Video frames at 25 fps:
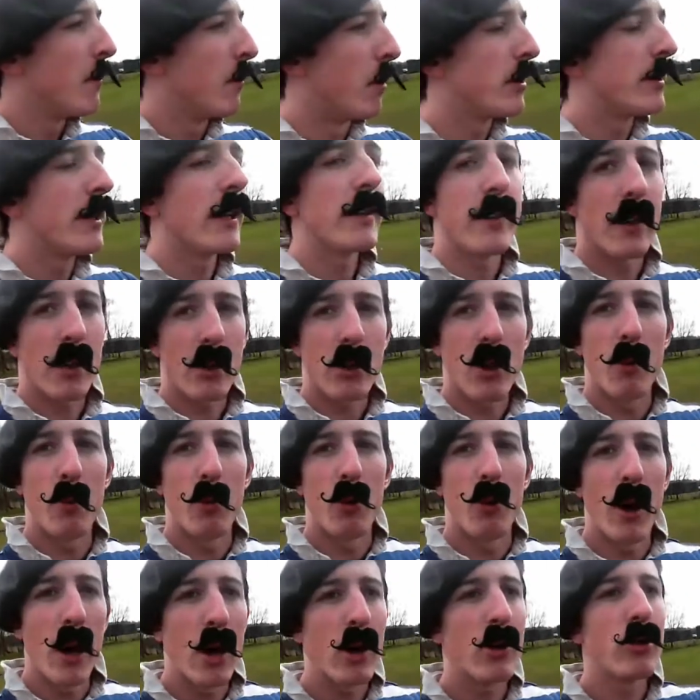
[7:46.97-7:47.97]
But as I come
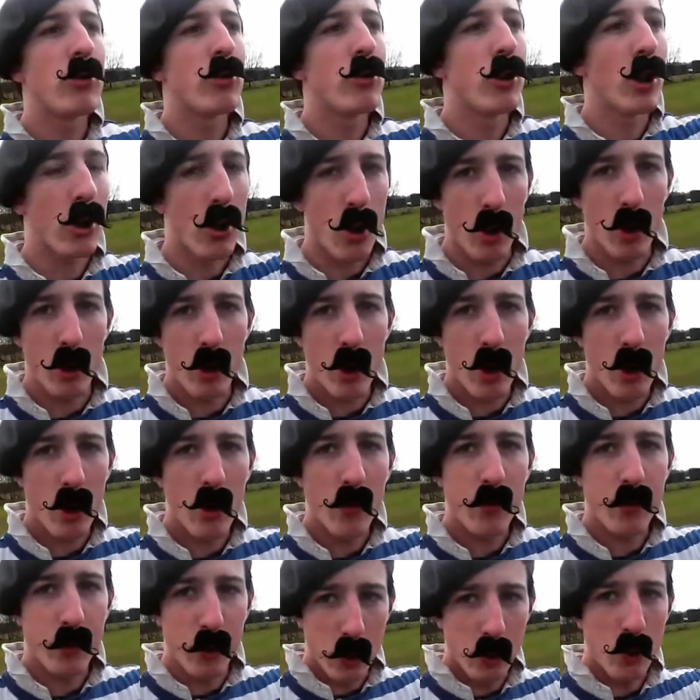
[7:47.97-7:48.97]
around the corner
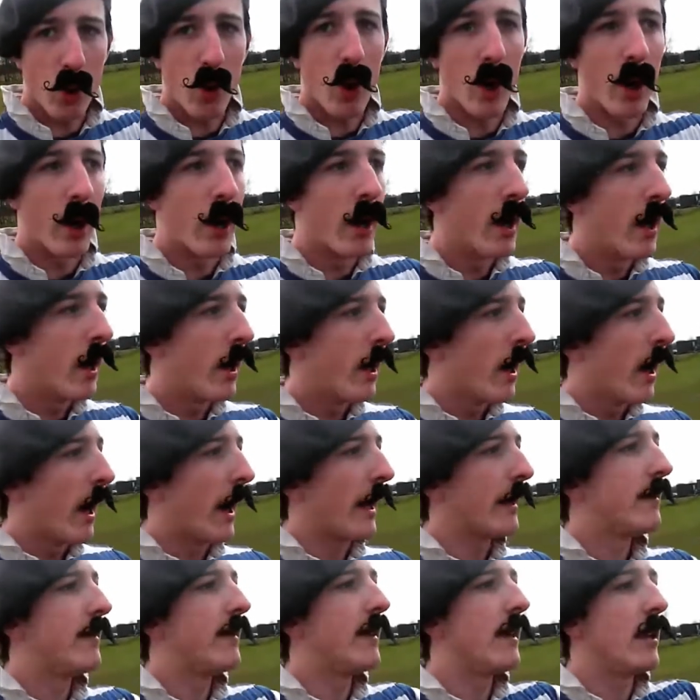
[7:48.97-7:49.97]
of the door,
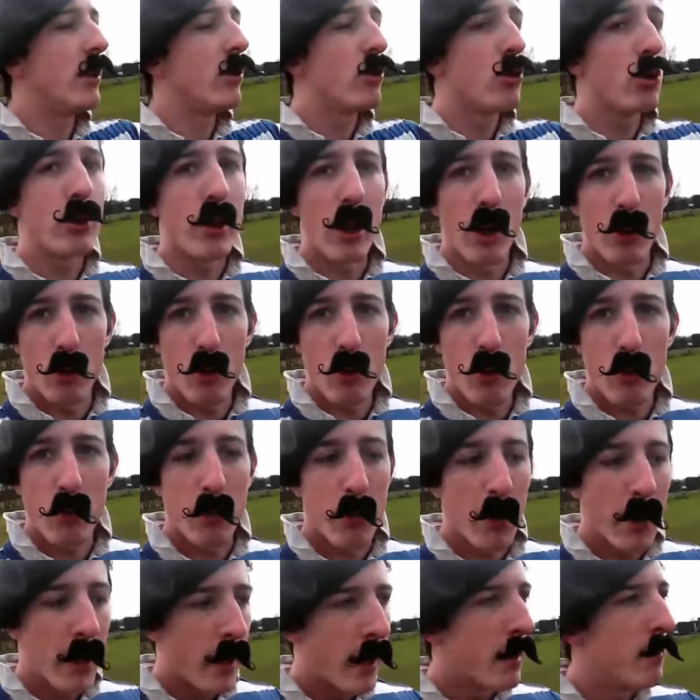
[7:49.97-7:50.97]
I see into the
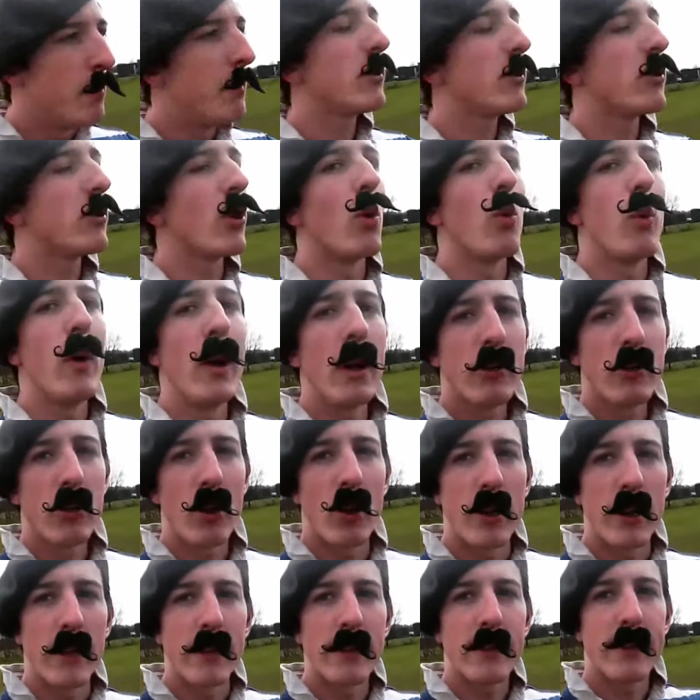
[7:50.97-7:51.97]
room. Mr.
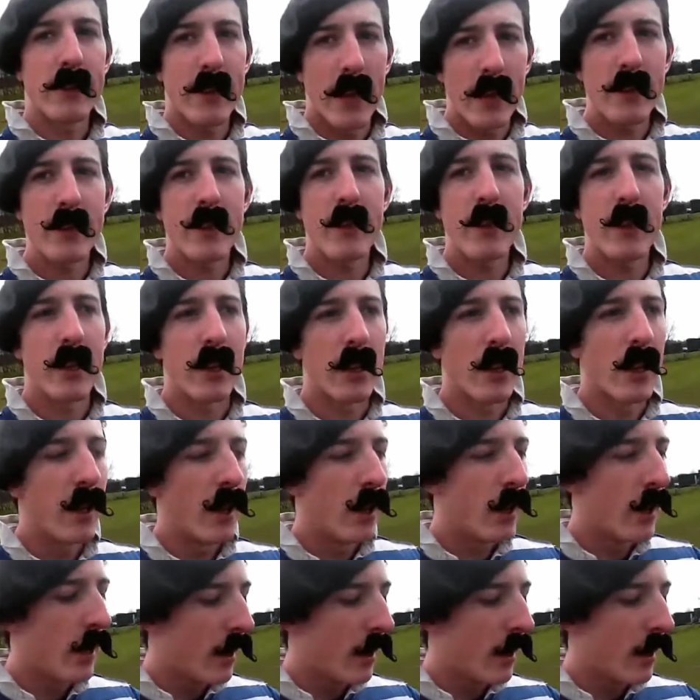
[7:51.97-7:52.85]
Wilson is standing.